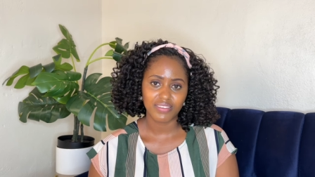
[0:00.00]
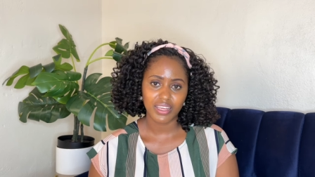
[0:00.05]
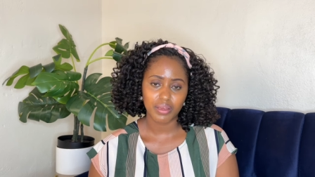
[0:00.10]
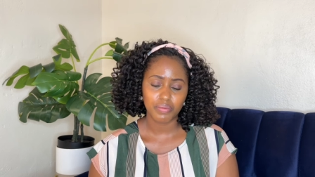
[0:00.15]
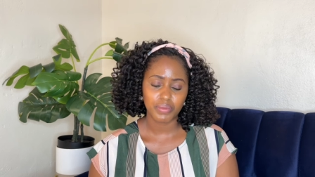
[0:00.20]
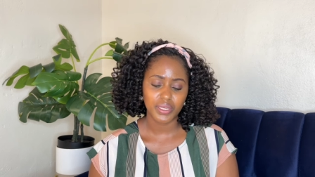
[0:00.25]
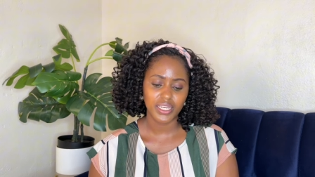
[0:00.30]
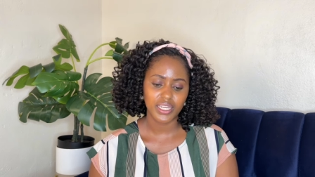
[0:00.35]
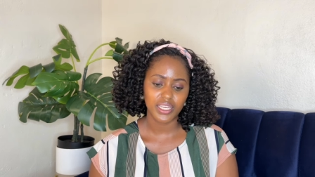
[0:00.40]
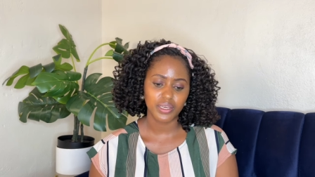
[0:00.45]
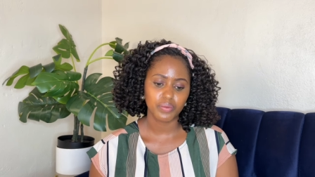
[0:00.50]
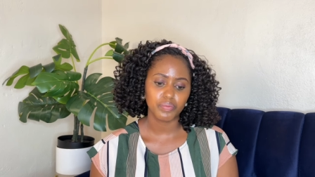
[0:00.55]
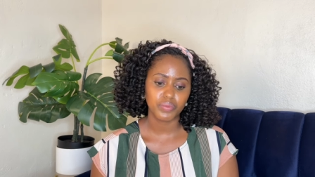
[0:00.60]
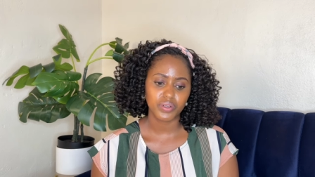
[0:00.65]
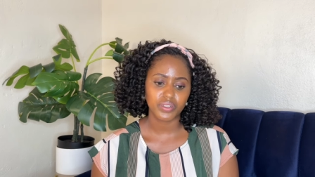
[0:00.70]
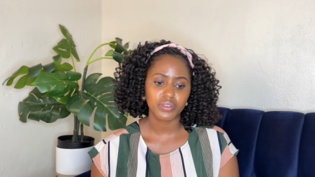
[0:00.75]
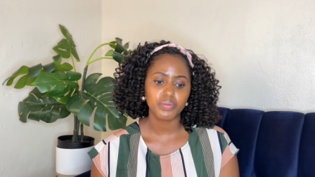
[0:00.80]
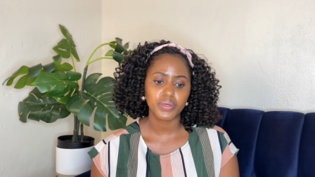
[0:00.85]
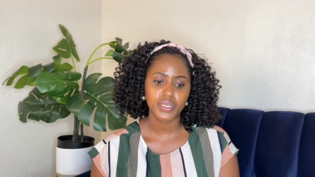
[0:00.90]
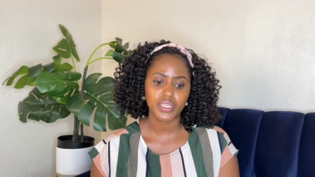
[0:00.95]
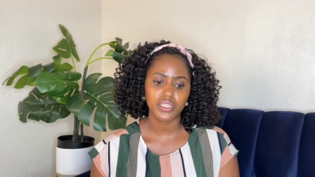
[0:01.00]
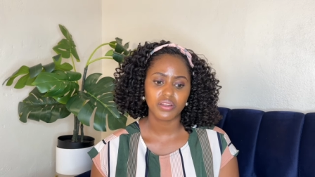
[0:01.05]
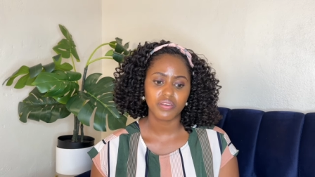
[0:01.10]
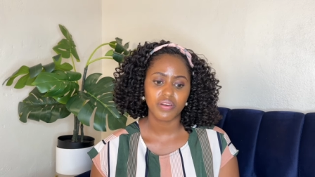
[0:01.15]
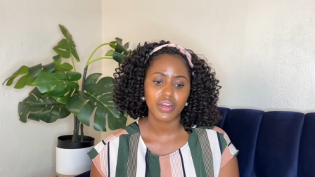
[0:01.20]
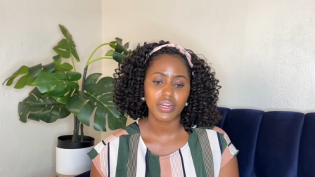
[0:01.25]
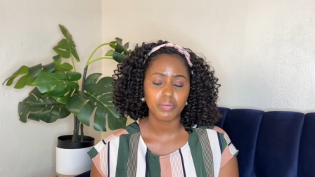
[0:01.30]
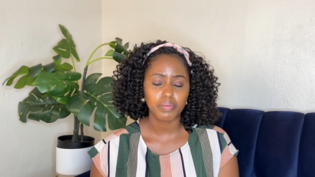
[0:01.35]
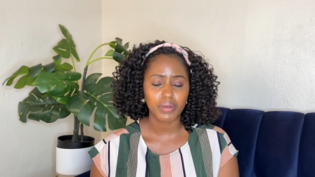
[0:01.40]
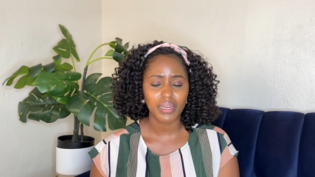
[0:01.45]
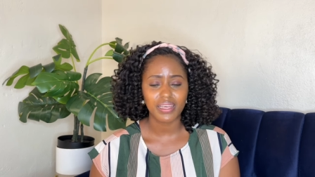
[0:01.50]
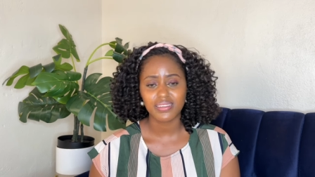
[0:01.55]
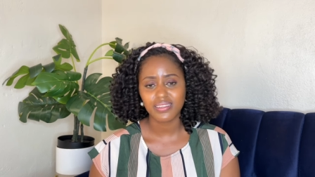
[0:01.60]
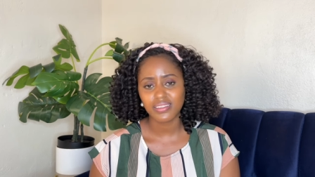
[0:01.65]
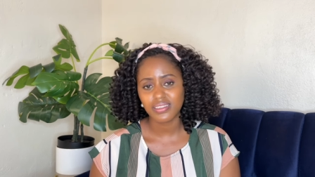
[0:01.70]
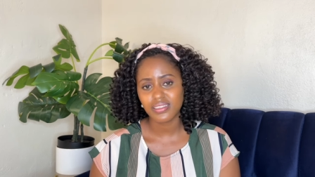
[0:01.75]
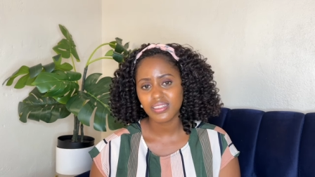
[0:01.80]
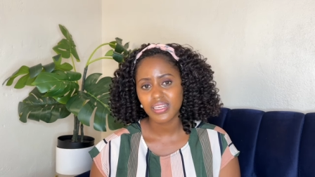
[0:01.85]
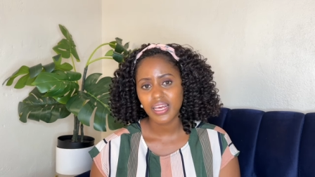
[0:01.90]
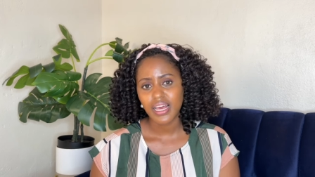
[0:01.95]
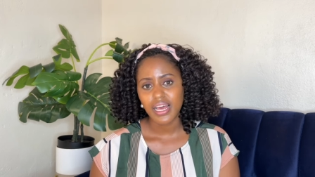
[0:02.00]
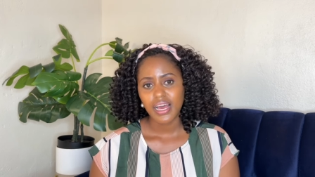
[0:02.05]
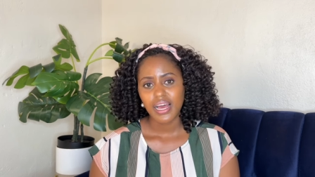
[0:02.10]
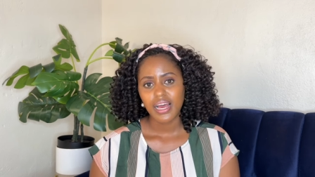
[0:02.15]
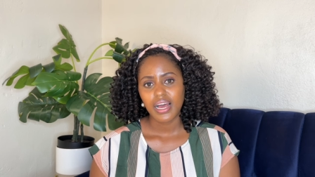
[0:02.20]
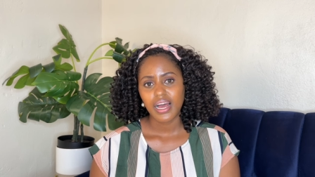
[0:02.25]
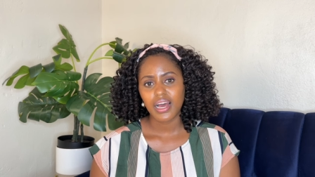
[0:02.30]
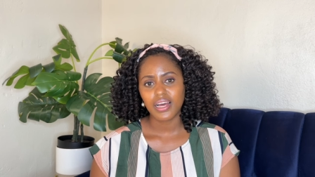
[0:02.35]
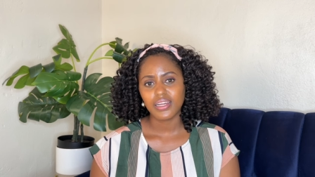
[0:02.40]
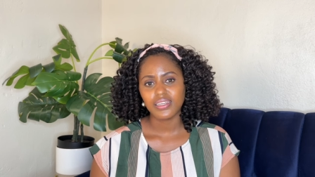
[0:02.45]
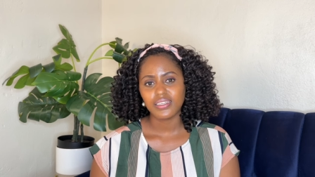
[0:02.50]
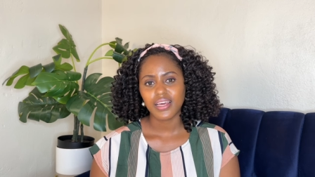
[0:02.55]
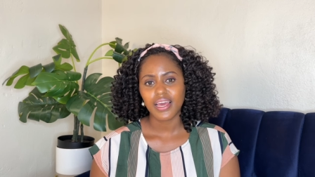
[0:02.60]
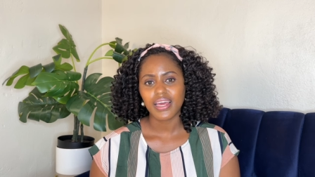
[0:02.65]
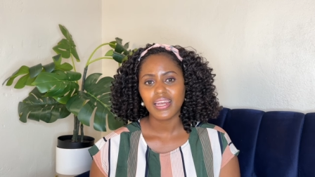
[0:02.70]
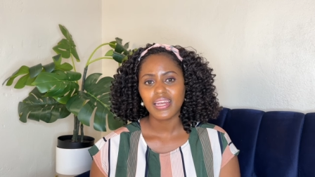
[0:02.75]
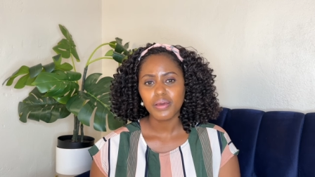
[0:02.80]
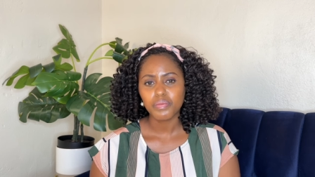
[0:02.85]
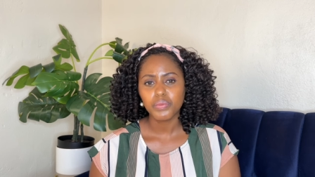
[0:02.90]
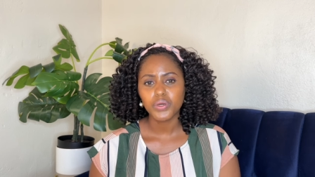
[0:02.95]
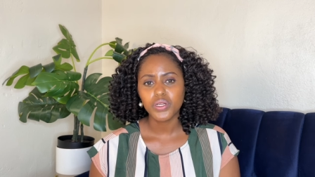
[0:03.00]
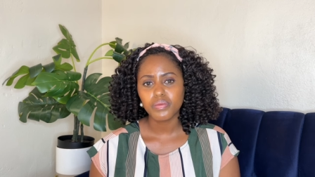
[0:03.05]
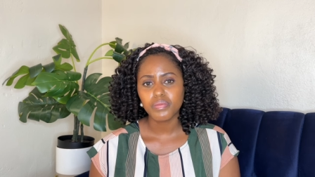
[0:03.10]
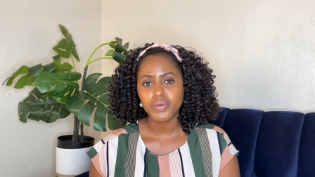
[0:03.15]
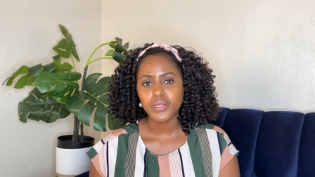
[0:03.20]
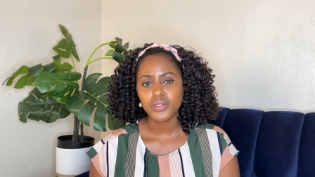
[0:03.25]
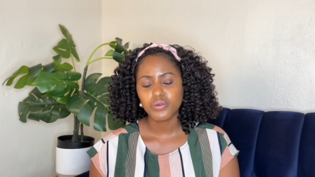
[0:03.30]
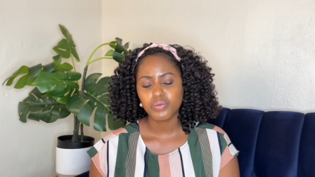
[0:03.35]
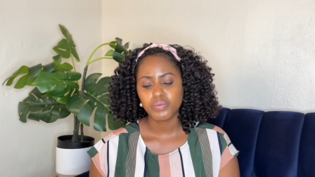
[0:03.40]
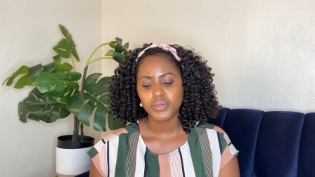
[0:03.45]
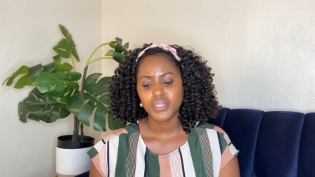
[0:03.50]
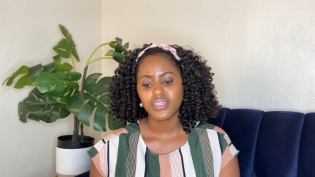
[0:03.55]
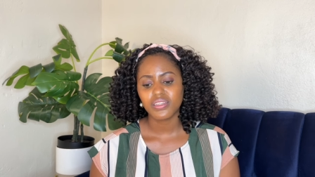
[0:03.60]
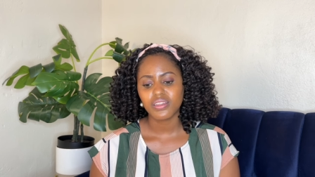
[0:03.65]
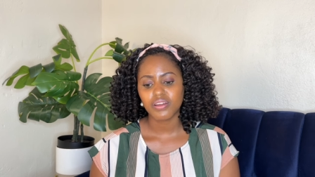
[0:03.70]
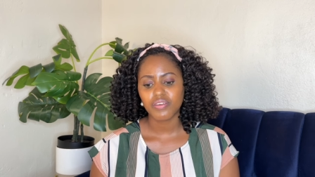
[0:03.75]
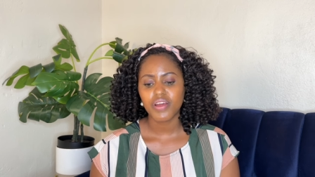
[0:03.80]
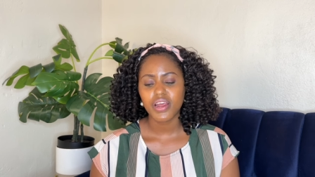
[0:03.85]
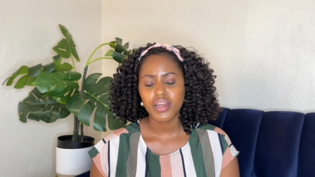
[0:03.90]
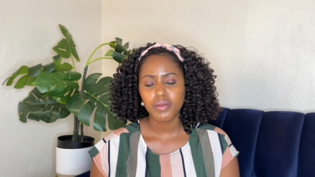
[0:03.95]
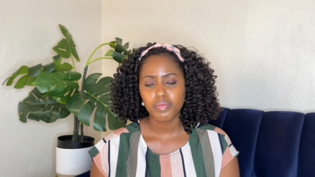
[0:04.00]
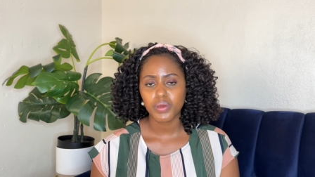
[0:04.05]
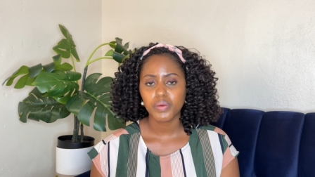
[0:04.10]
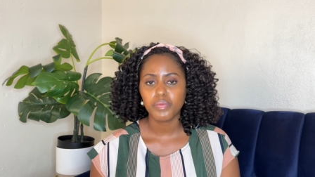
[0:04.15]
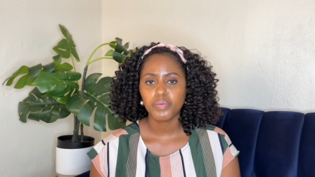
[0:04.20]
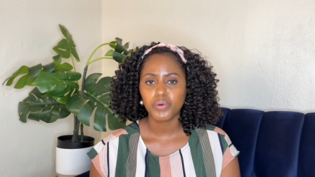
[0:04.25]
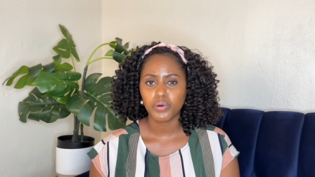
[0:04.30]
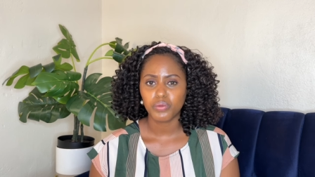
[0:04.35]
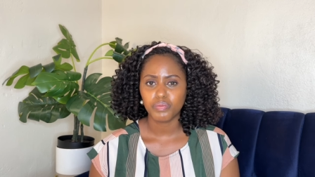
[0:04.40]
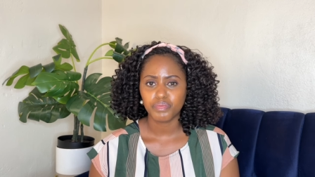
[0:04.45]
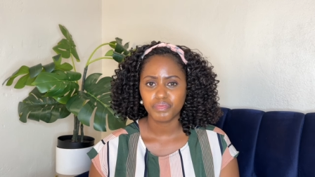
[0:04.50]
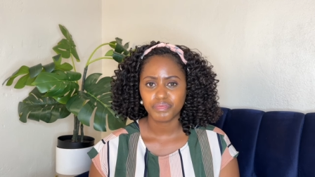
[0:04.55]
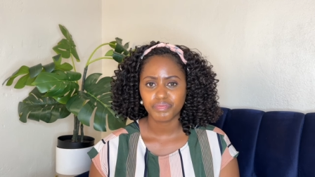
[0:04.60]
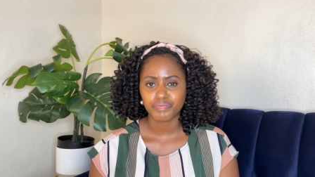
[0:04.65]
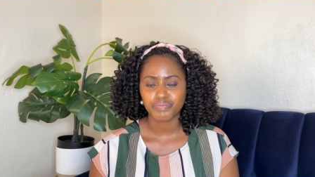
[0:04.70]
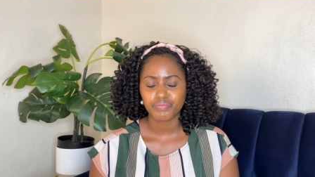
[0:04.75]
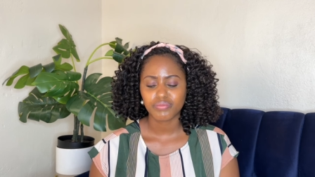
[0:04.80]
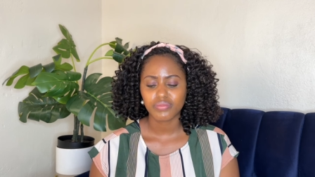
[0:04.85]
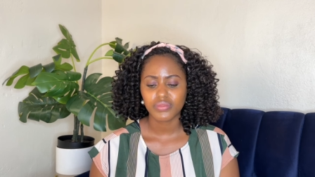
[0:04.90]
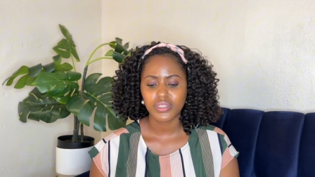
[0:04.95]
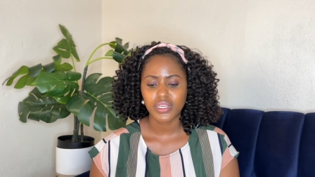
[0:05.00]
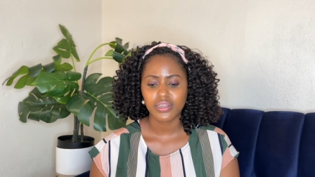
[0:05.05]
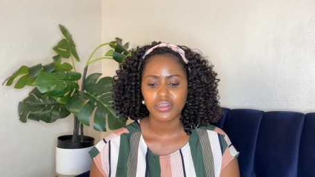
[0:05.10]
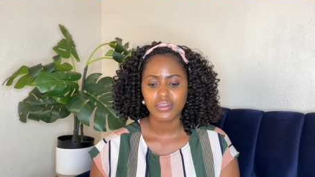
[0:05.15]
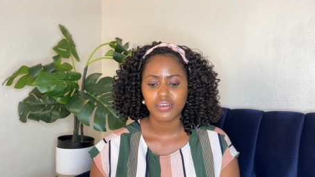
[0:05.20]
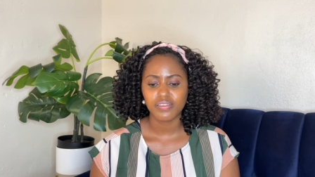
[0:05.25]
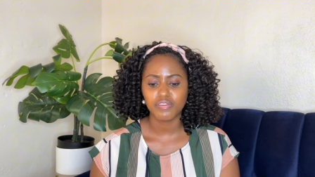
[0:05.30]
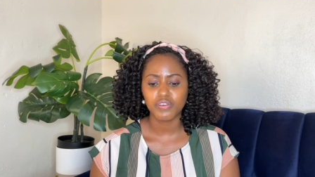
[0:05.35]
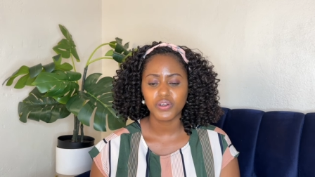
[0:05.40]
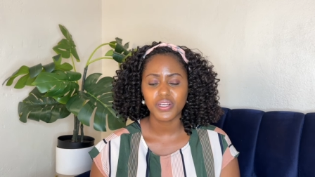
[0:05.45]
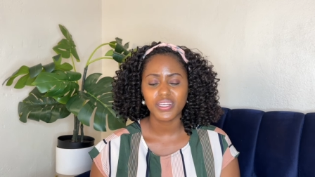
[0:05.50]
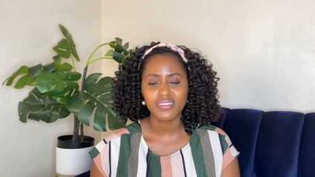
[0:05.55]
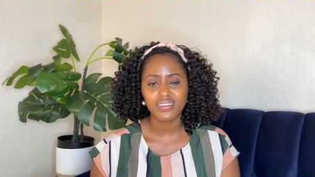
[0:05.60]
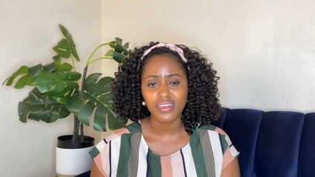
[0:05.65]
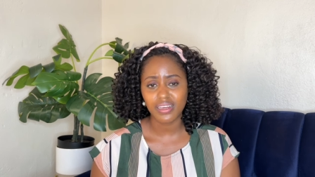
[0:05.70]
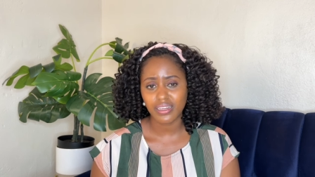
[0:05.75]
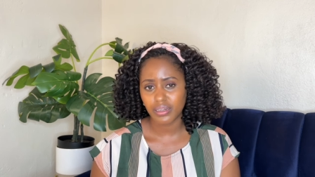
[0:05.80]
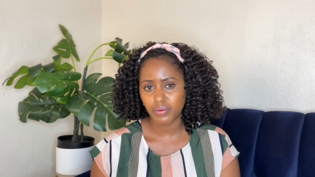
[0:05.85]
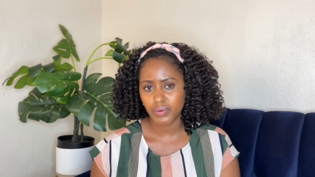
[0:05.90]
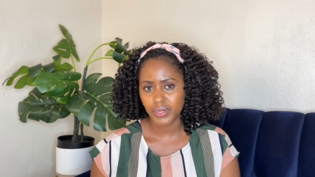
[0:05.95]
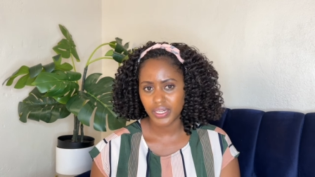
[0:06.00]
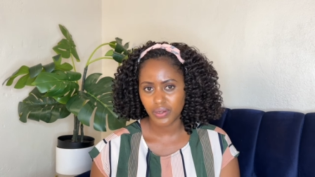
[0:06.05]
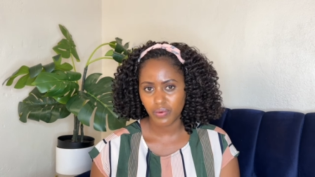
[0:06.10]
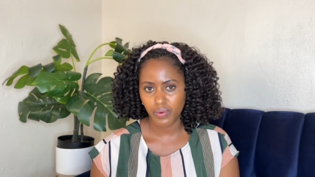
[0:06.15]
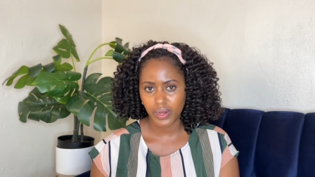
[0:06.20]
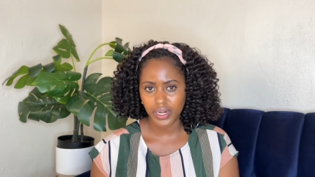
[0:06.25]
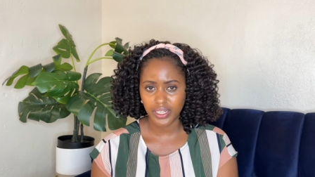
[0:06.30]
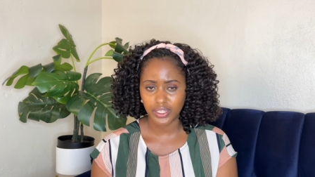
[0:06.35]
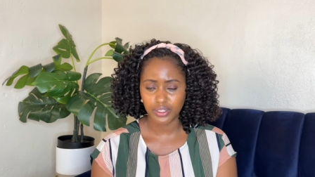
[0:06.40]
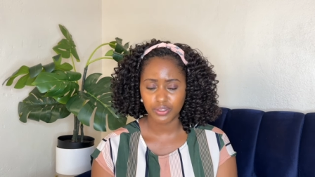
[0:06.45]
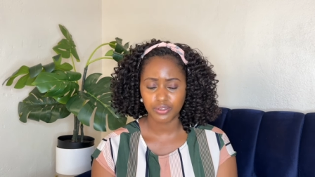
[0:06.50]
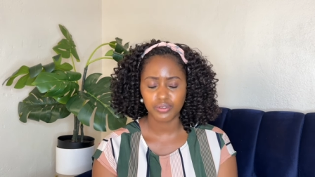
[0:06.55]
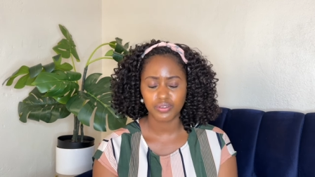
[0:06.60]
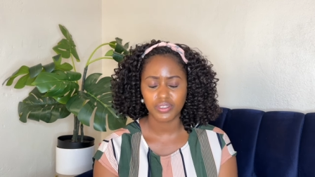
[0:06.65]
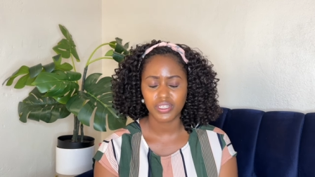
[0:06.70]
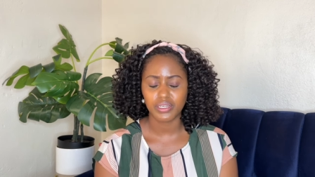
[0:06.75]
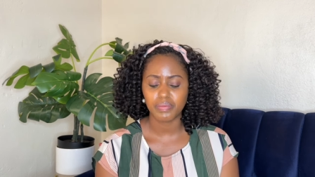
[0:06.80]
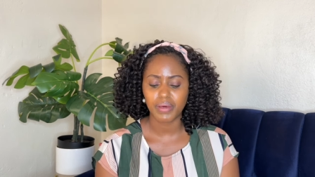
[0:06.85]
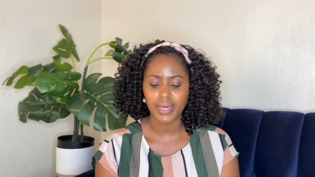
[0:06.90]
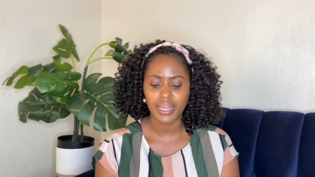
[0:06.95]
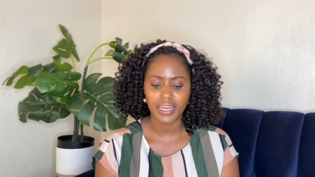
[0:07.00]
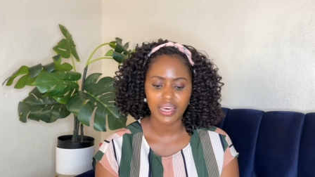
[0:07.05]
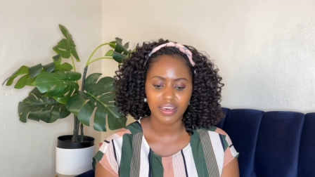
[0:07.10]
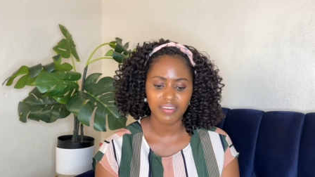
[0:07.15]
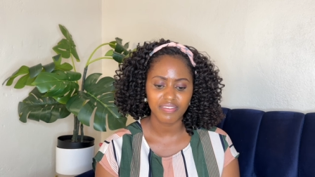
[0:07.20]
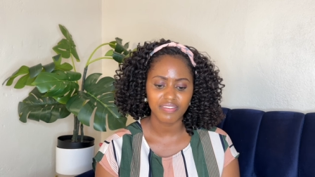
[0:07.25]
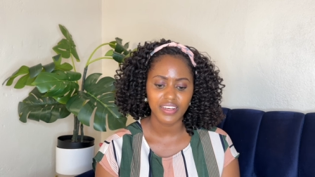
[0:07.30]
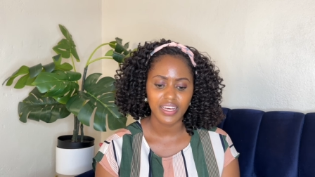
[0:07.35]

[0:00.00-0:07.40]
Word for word: I mean, He put me in the right places and enabled me to meet the right people for exactly what He wanted to do in my life.